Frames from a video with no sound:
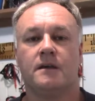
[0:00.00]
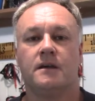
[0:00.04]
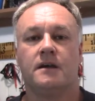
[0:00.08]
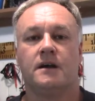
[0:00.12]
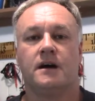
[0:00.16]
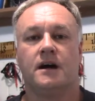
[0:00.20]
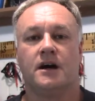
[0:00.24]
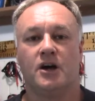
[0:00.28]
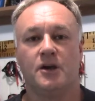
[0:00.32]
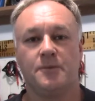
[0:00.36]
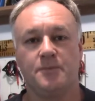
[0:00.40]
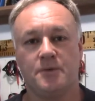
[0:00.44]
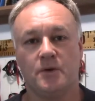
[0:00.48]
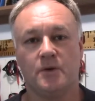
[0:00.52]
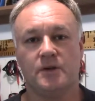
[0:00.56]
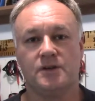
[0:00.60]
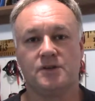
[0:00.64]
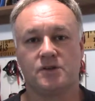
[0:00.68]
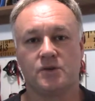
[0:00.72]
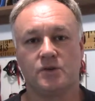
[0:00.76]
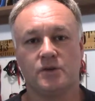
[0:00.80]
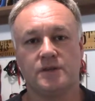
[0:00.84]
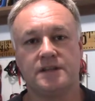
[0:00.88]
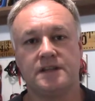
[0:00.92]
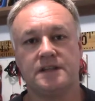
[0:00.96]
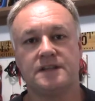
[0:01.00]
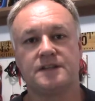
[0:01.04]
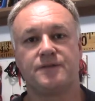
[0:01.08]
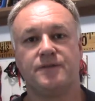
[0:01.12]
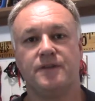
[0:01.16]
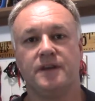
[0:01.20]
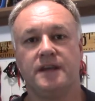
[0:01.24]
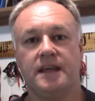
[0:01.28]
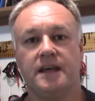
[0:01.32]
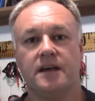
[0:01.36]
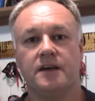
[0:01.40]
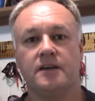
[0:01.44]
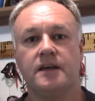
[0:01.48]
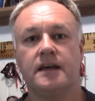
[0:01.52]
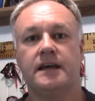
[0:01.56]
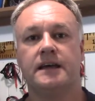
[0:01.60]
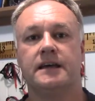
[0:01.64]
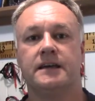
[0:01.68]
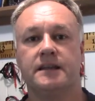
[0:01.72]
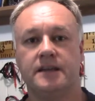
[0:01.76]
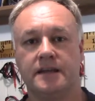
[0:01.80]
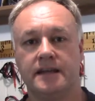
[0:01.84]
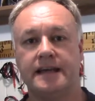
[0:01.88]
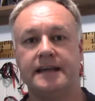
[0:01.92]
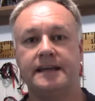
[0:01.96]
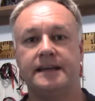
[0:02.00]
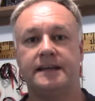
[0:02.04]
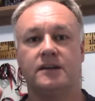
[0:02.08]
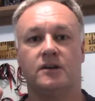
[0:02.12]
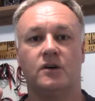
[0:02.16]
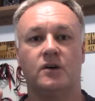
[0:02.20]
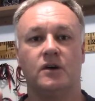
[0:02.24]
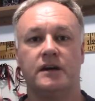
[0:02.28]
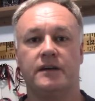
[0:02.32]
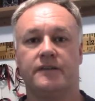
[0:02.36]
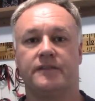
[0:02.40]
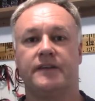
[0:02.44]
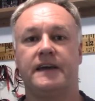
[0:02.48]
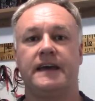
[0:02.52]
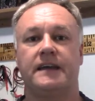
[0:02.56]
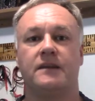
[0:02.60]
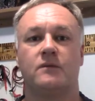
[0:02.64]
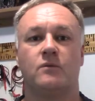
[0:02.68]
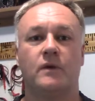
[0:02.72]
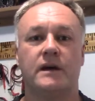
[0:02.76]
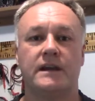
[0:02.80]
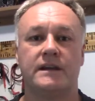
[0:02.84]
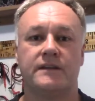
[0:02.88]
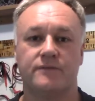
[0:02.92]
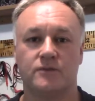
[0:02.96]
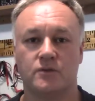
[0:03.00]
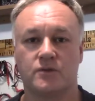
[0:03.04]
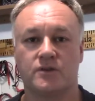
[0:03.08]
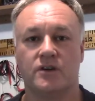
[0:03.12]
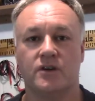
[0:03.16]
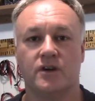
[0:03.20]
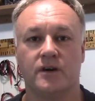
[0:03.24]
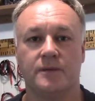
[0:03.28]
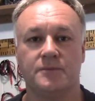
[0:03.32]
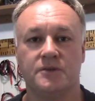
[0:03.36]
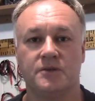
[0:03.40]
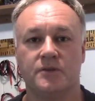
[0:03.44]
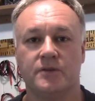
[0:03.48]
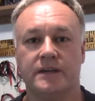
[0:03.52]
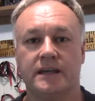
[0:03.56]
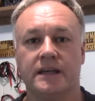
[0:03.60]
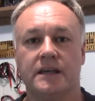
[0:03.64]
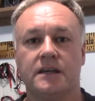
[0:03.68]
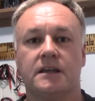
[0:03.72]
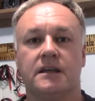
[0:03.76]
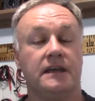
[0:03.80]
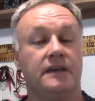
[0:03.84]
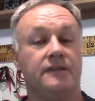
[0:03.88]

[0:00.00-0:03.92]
I hope you enjoyed this video. Nate and I have had a wonderful time doing it.